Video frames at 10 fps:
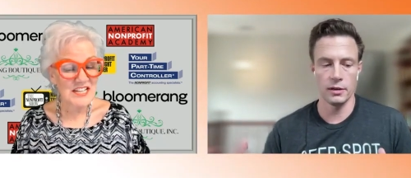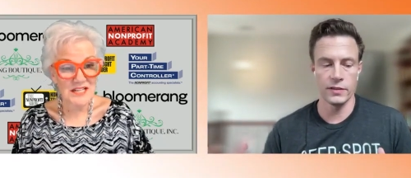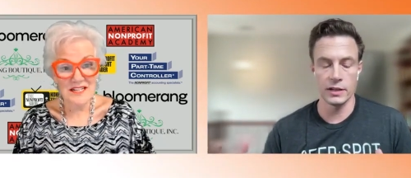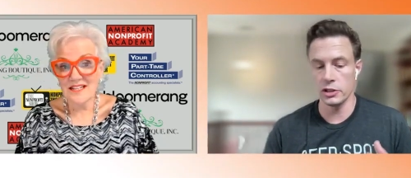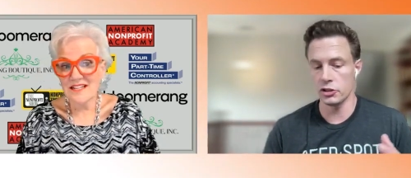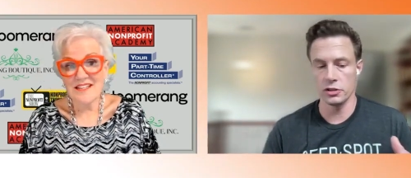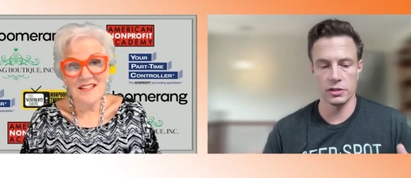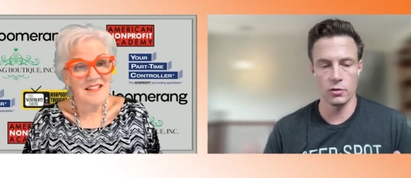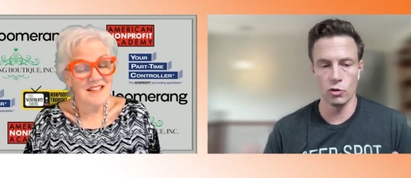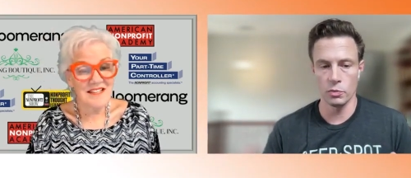Speaker 1: foundations
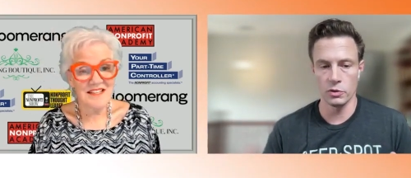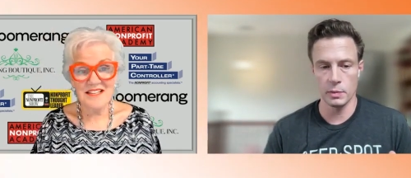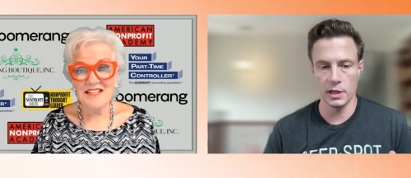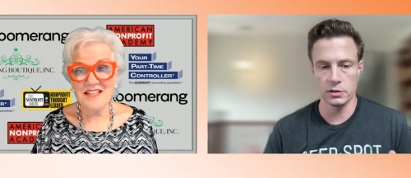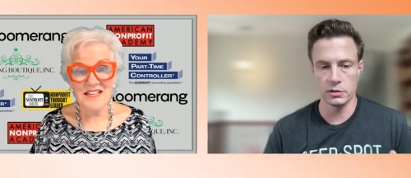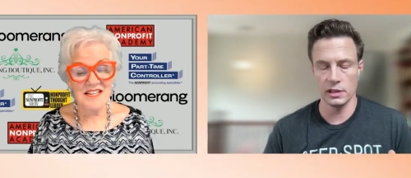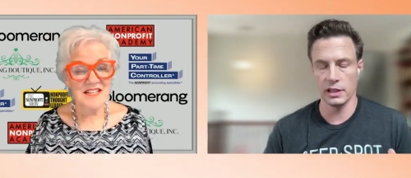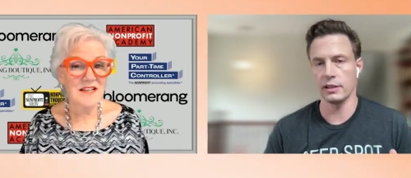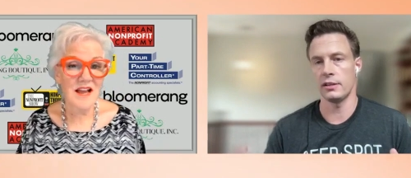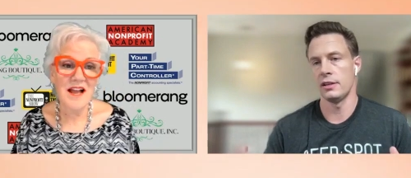and corporate sponsors
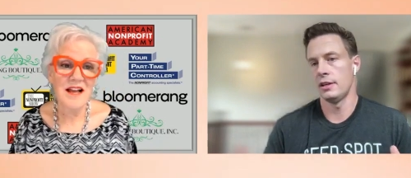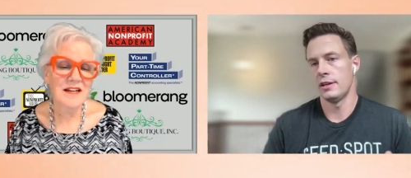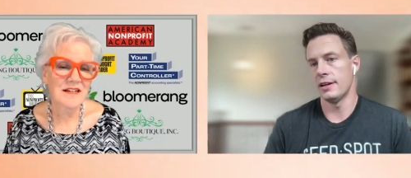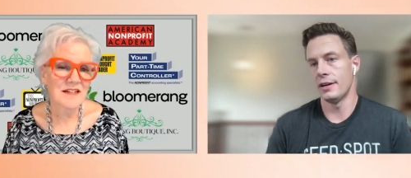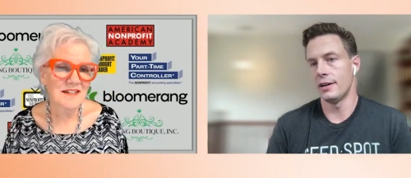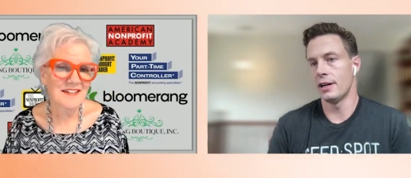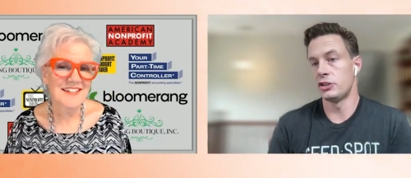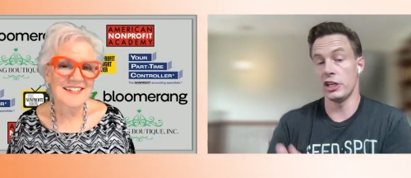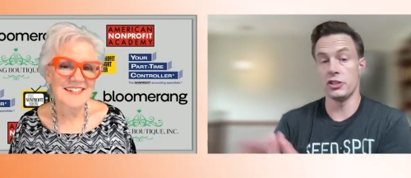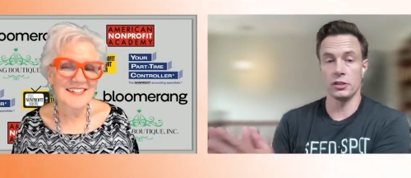like yeah. uh, a
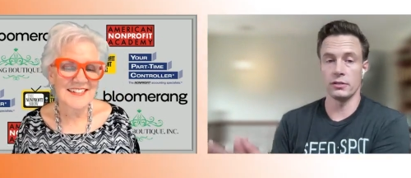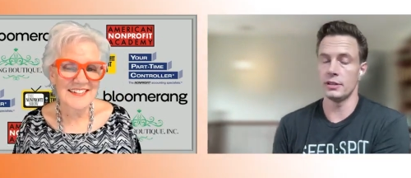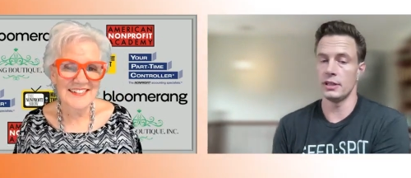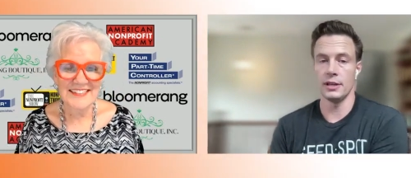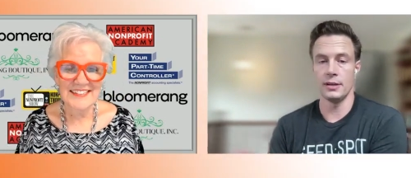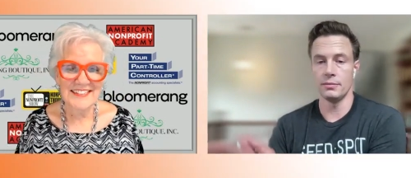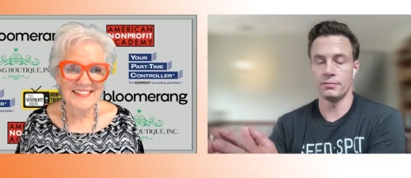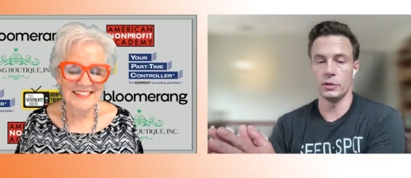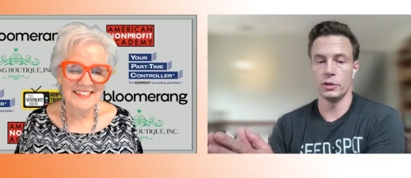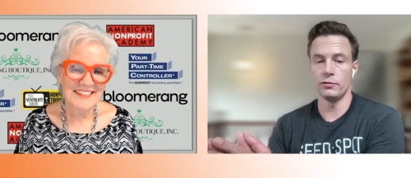changing um,
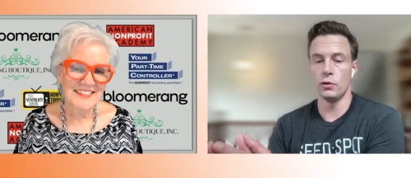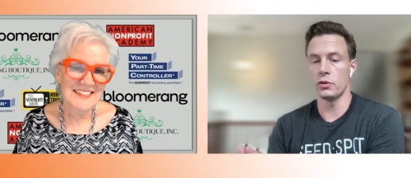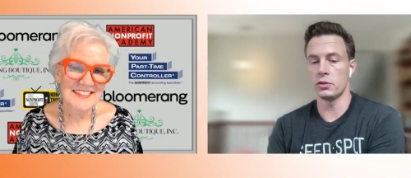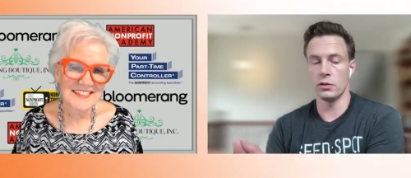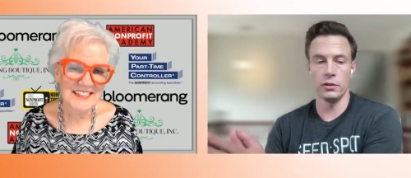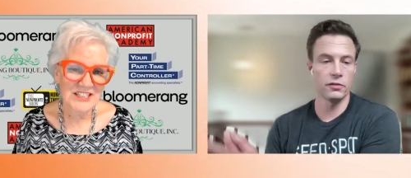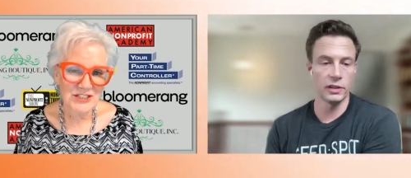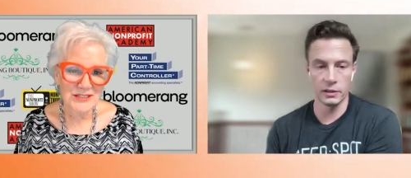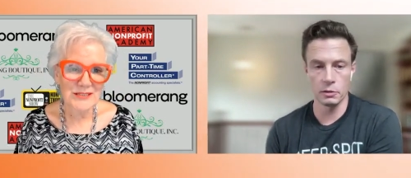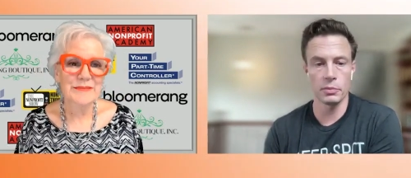you know focus on their
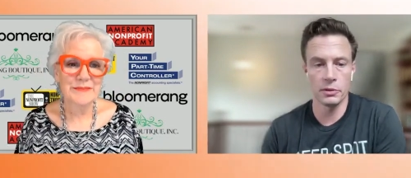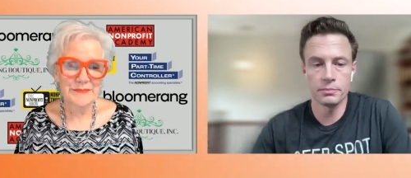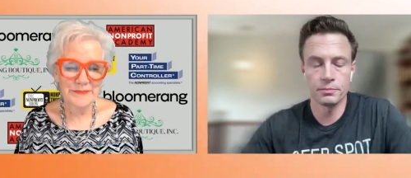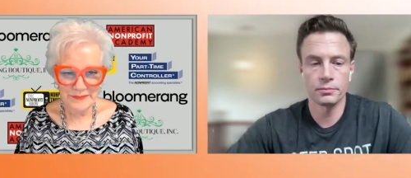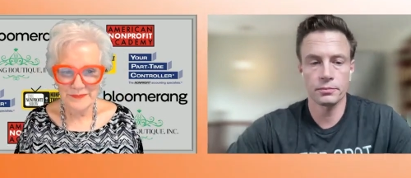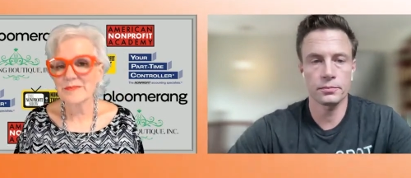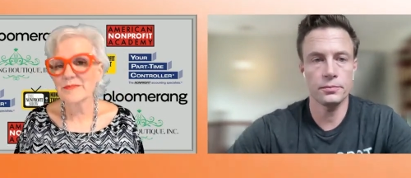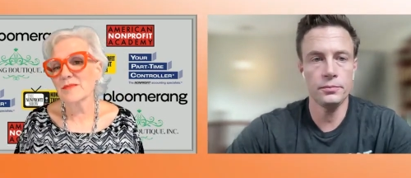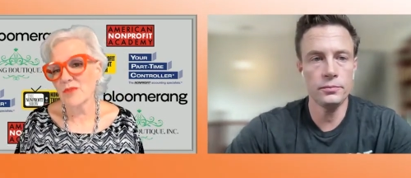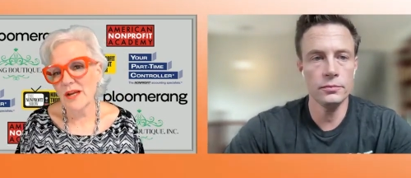philanthropy
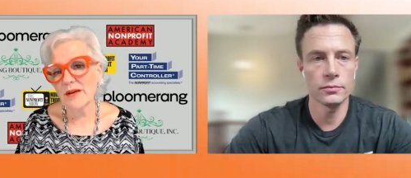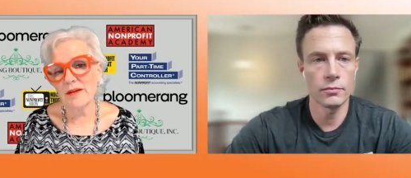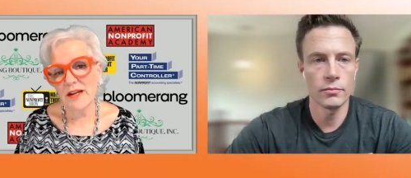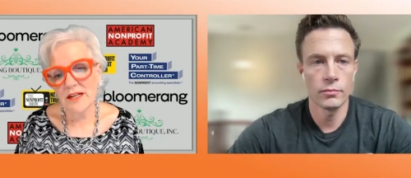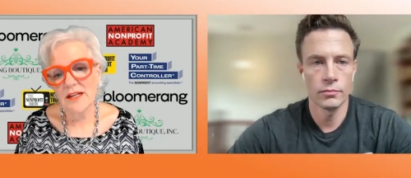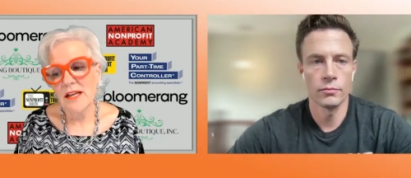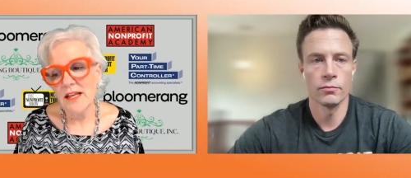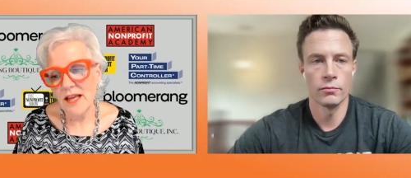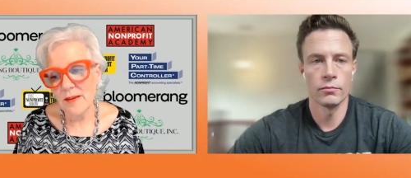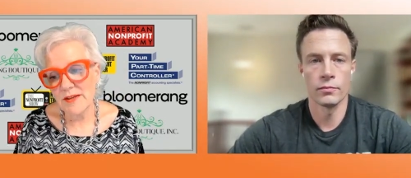
Speaker 2: right right
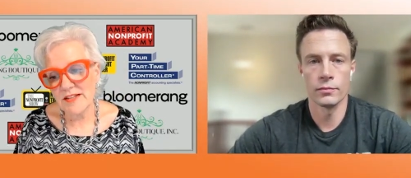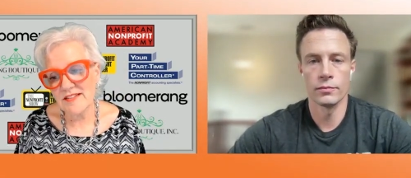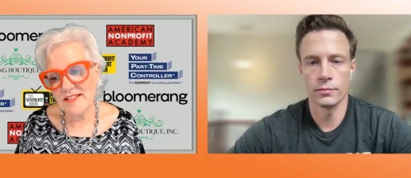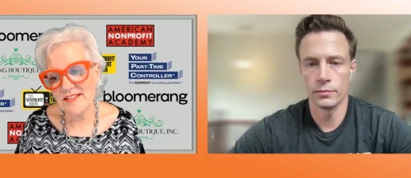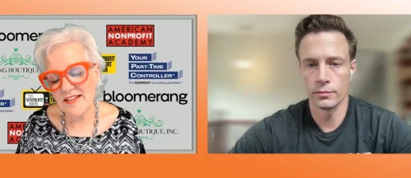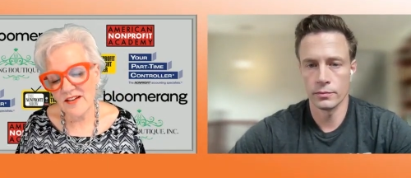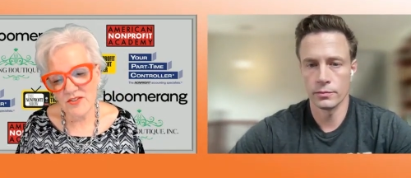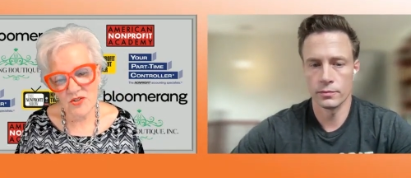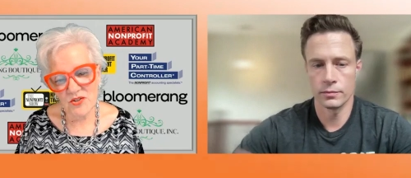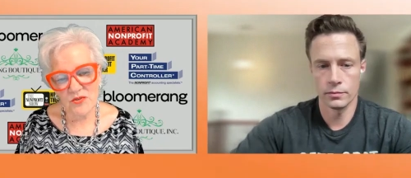yeah because it's
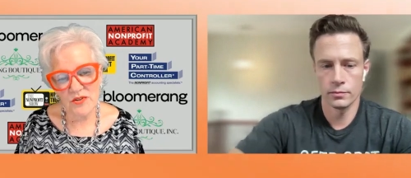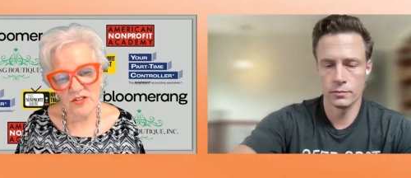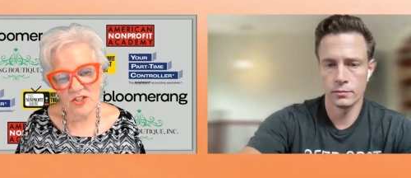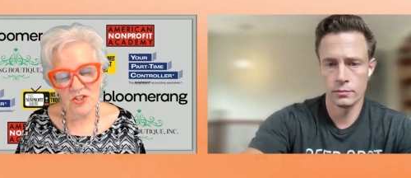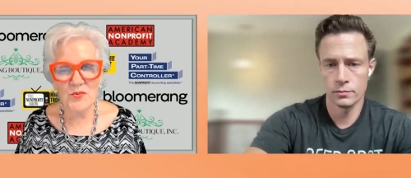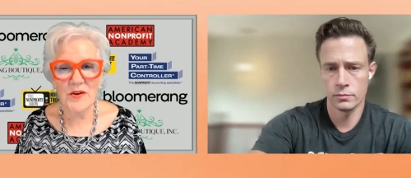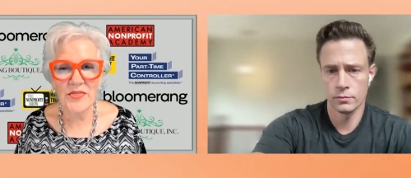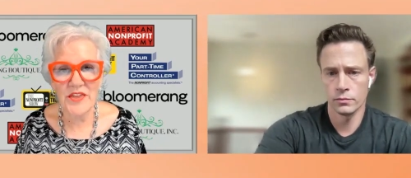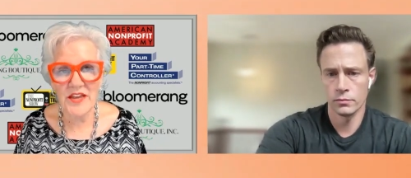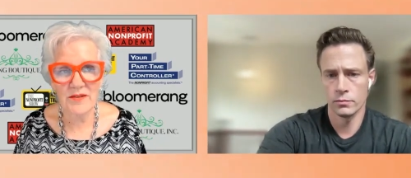never just
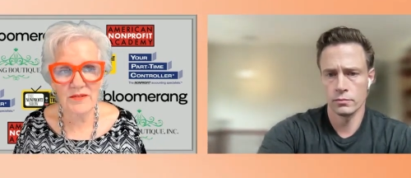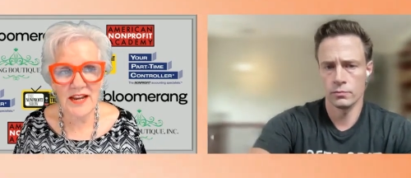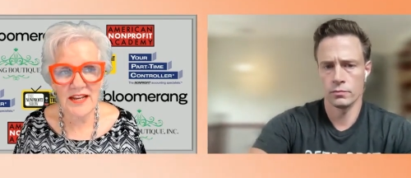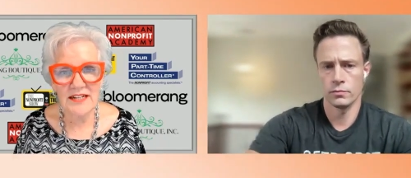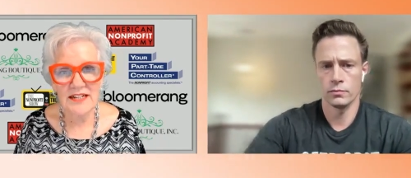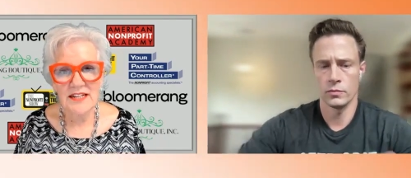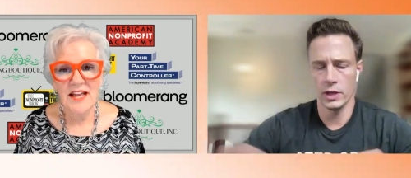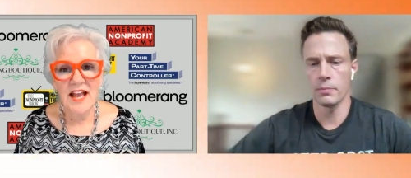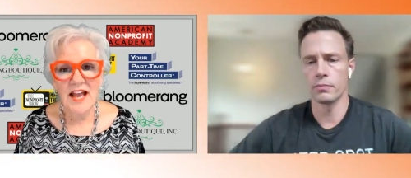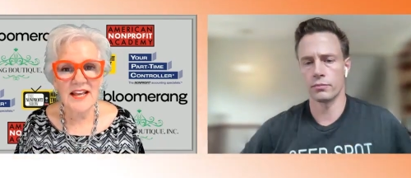one thing right
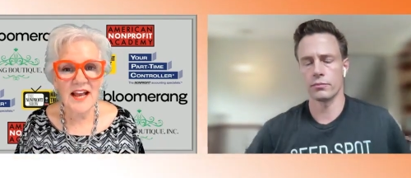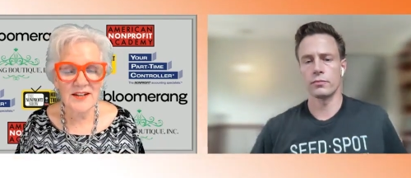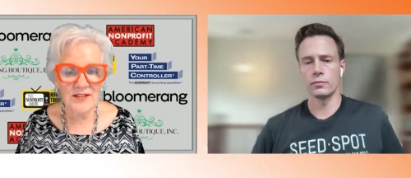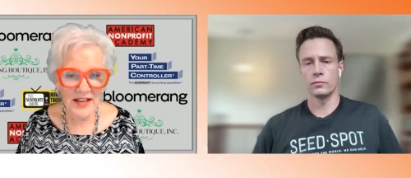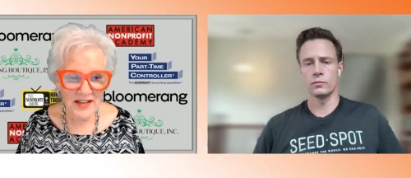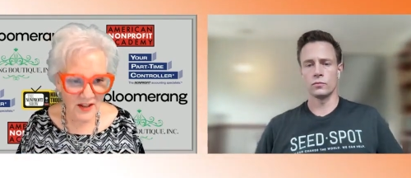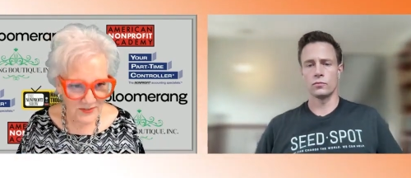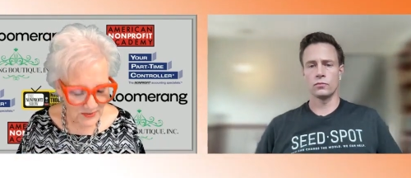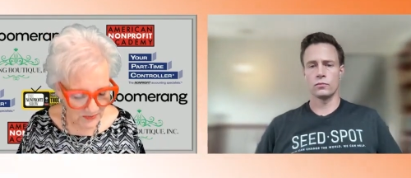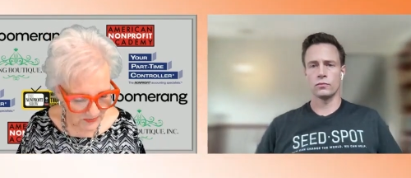yeah. And I, I
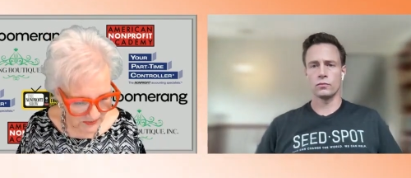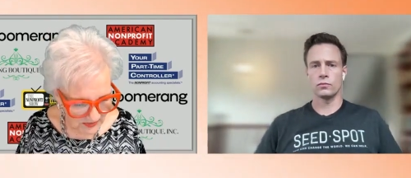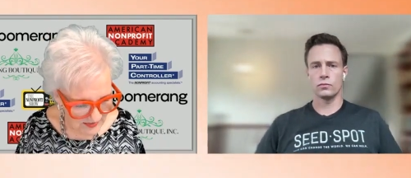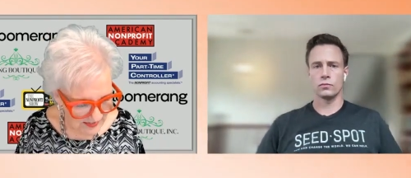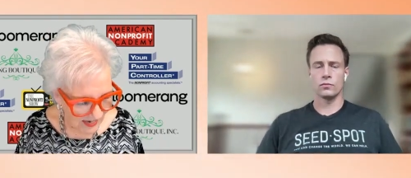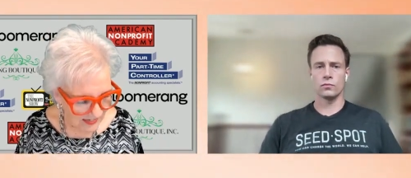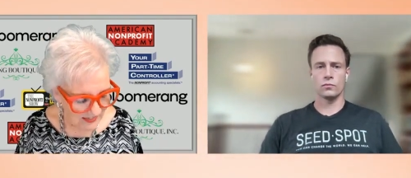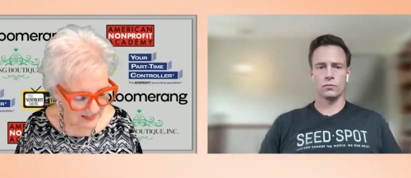also feel, Zach, and